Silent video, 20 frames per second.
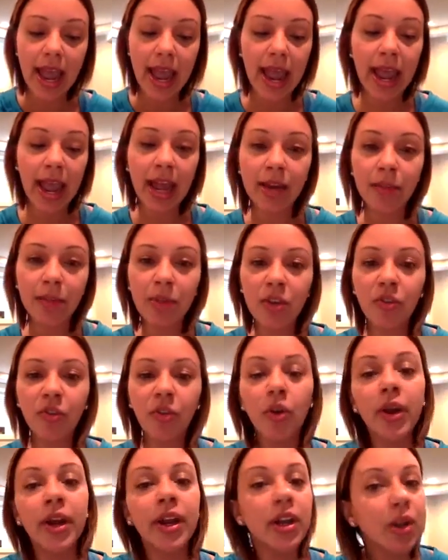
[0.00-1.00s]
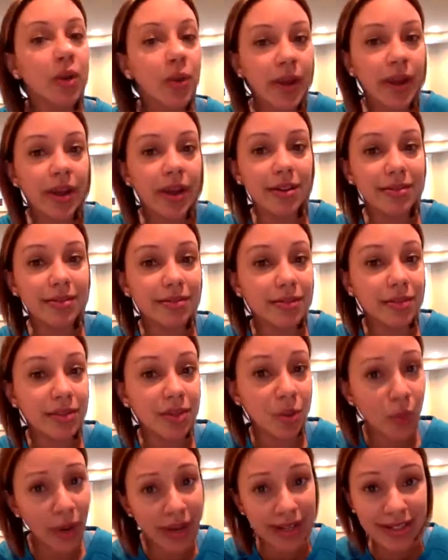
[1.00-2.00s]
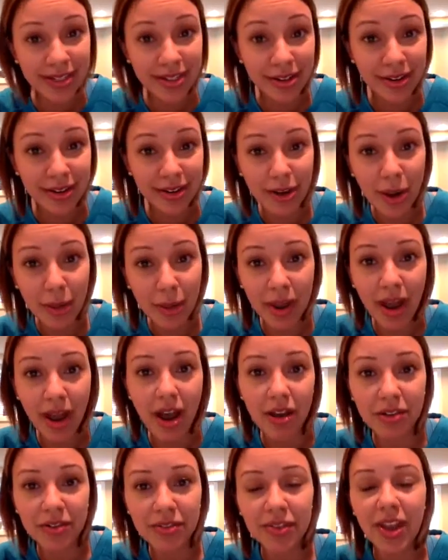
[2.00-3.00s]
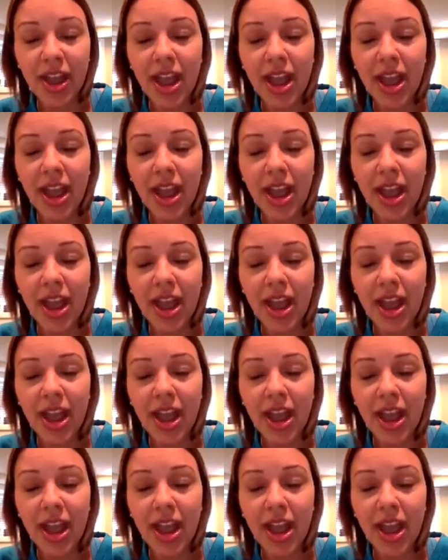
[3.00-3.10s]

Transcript: And before I knew it, the weight started coming off.